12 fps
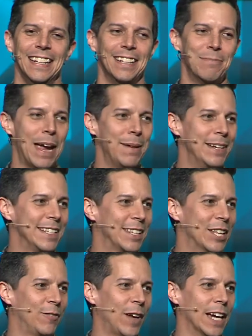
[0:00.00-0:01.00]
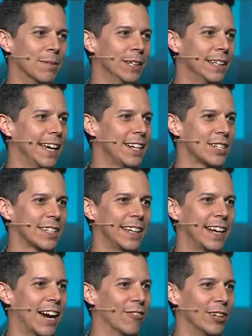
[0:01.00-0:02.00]
Babies in the family, they just get
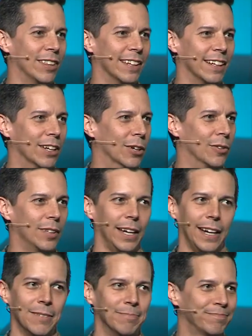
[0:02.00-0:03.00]
everything, don't they?